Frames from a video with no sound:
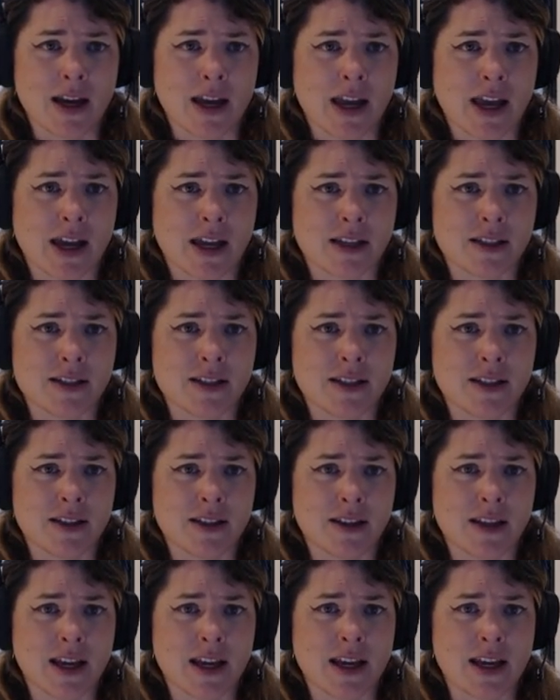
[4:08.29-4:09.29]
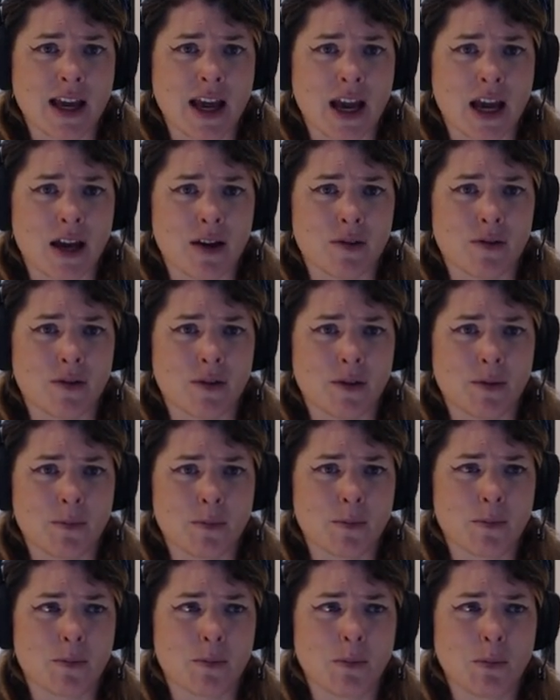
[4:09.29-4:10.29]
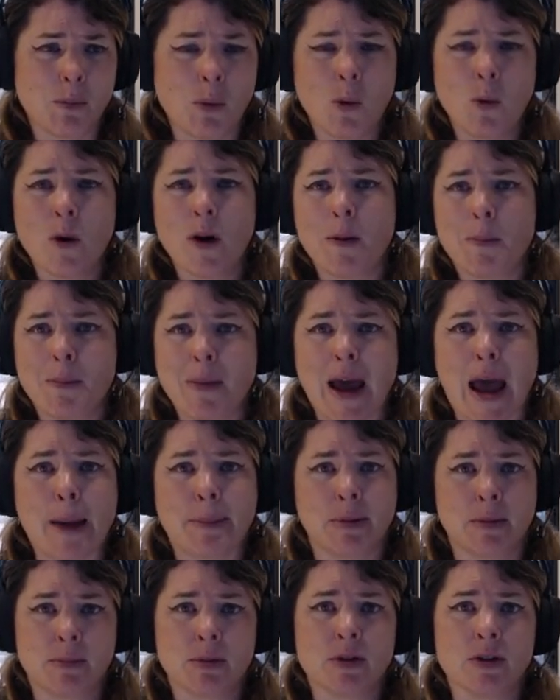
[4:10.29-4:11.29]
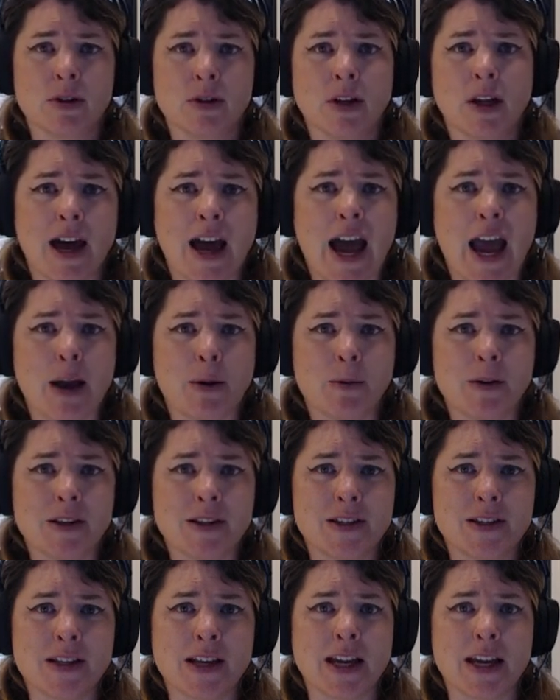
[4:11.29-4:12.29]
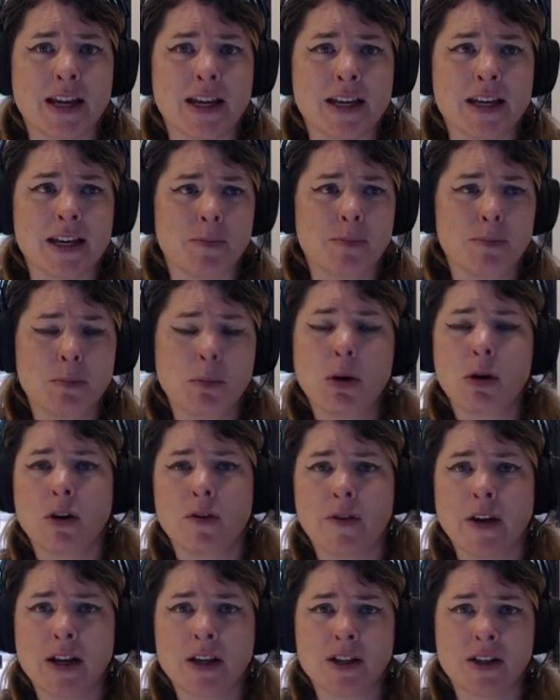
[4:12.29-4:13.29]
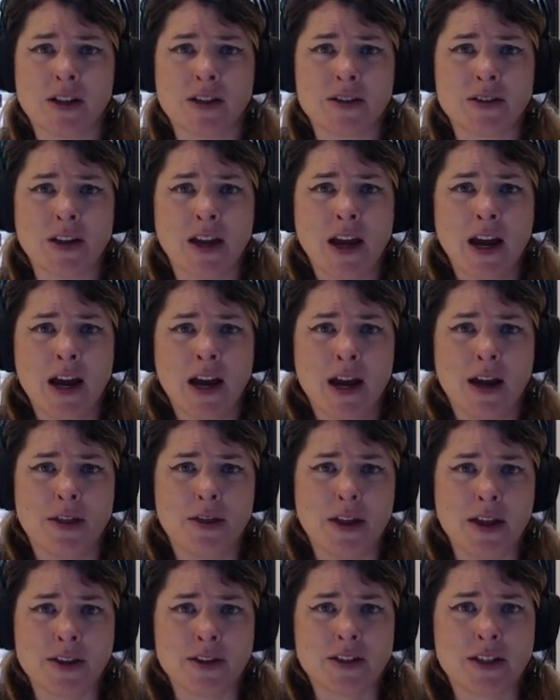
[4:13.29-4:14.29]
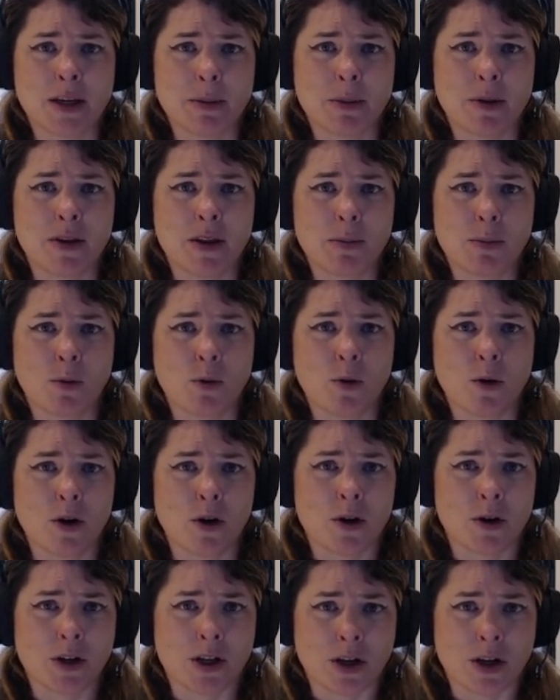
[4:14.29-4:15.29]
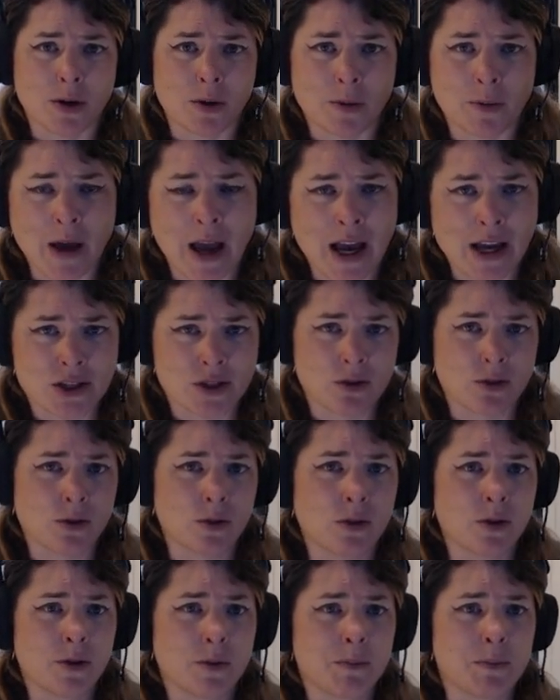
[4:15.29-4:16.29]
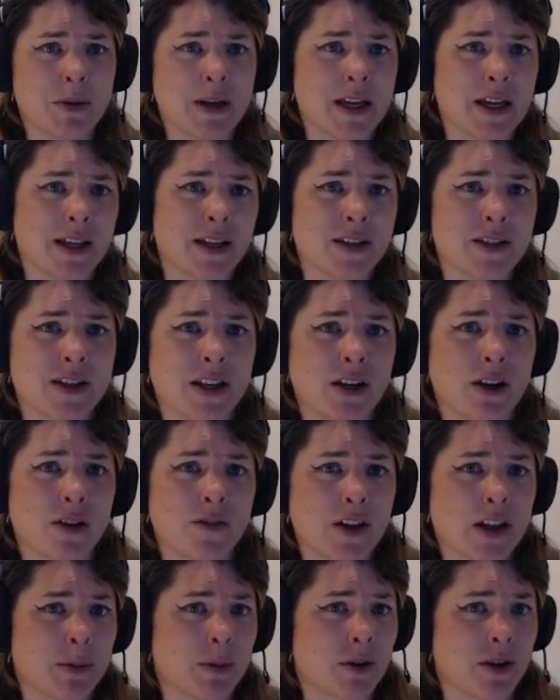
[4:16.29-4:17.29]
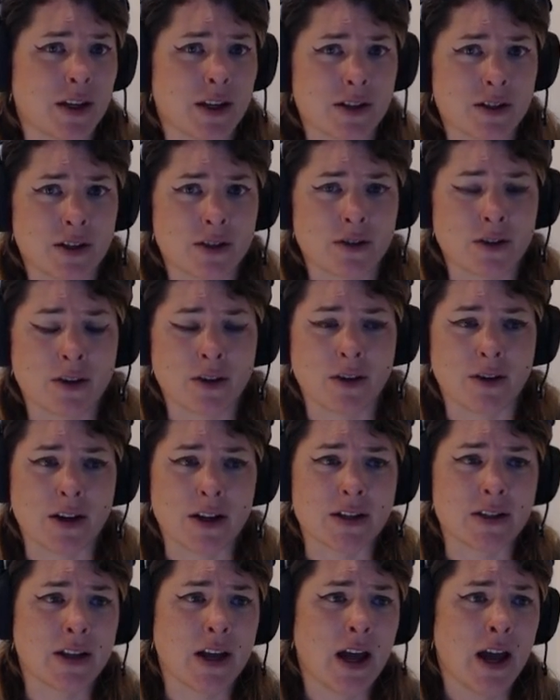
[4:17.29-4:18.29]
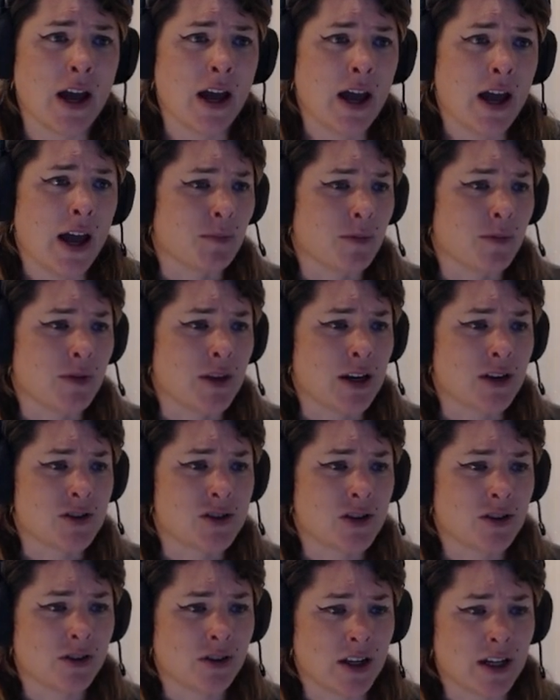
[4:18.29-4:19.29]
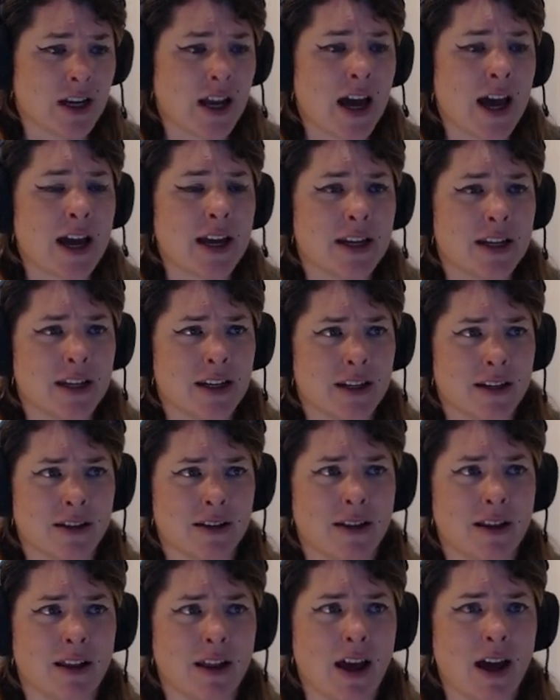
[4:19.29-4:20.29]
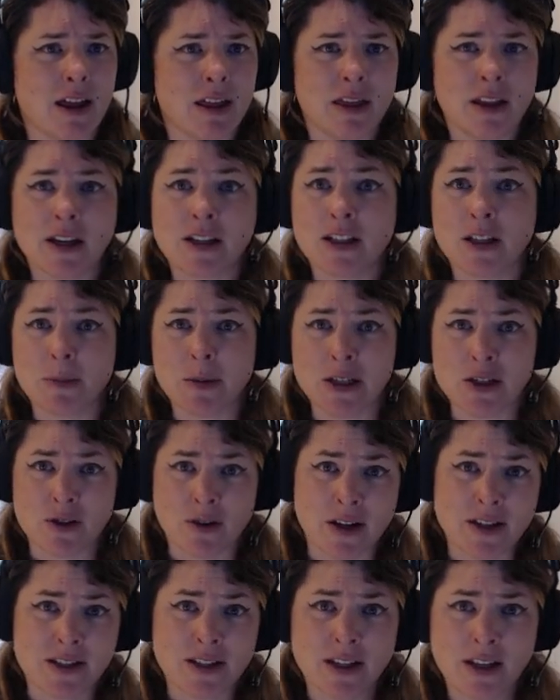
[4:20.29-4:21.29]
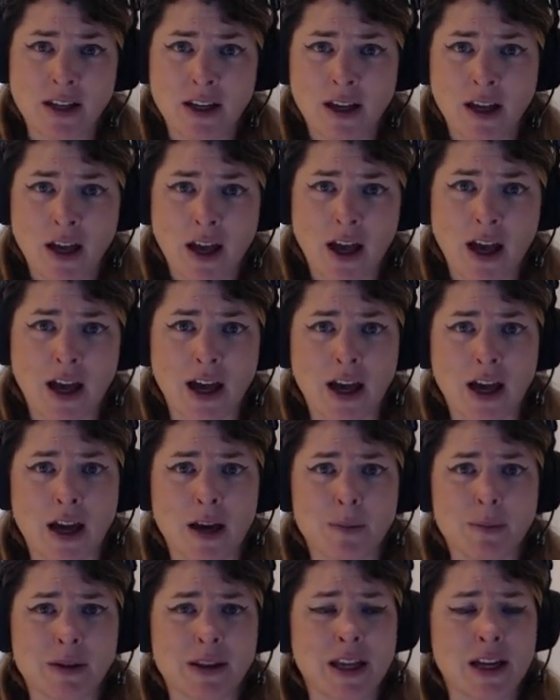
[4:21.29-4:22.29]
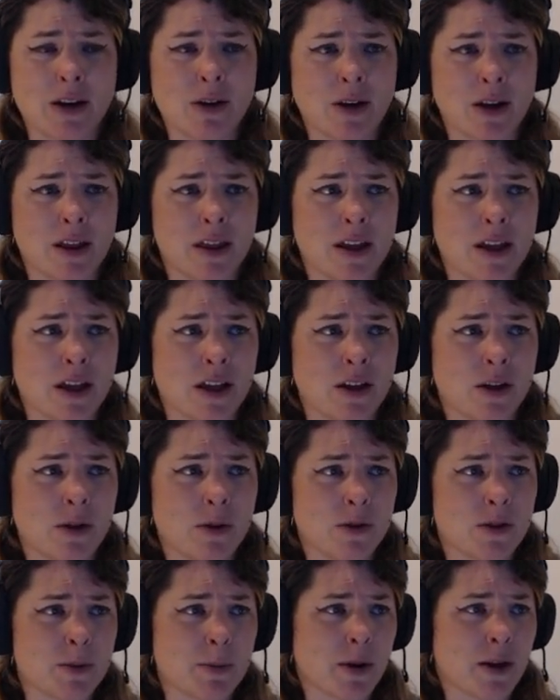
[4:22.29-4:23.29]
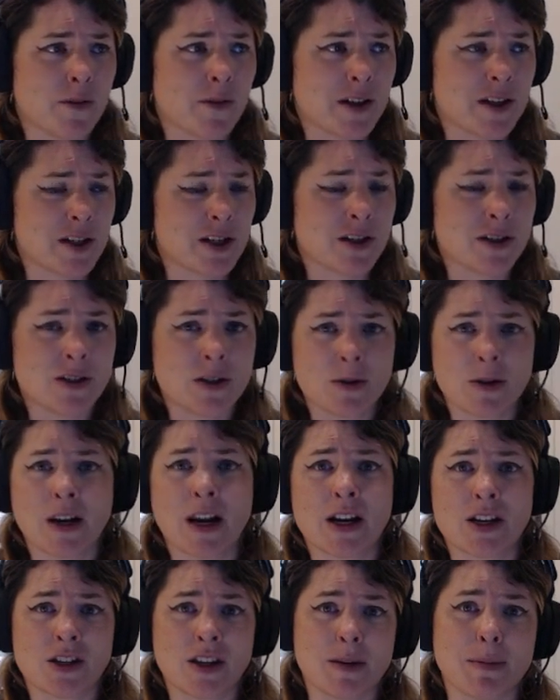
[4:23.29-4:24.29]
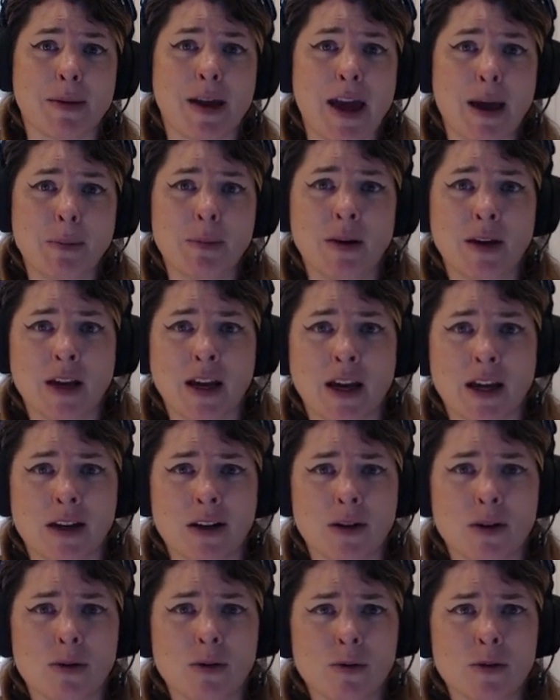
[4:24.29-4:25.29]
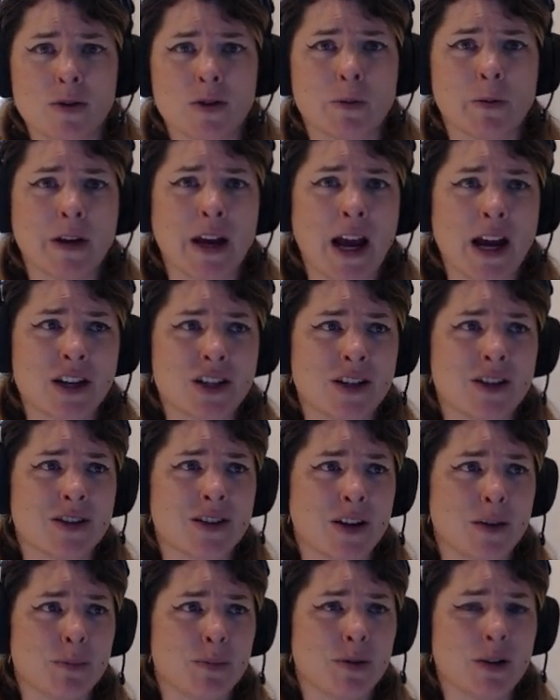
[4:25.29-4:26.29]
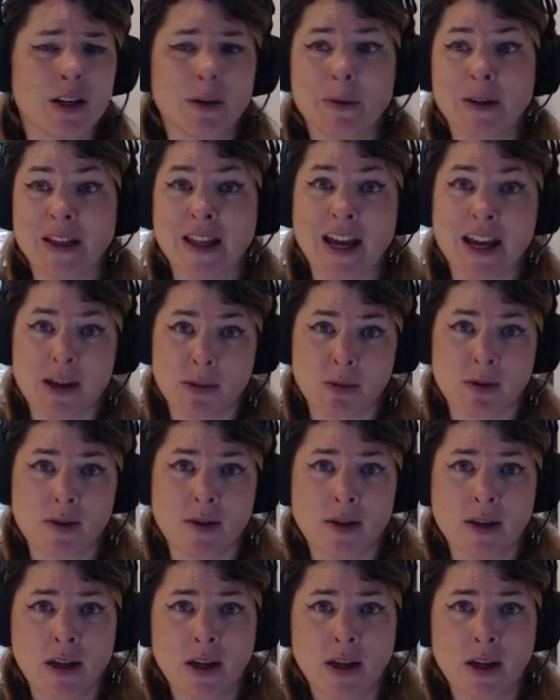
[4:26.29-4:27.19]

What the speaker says: And they have more mappable, I would say, motivations than some of the more, astral beings that are available in Hicks and Draconis. They're certainly not a thing to be trusted, but they are a thing whose motivations you can actually map and whose reactions are pretty reliable.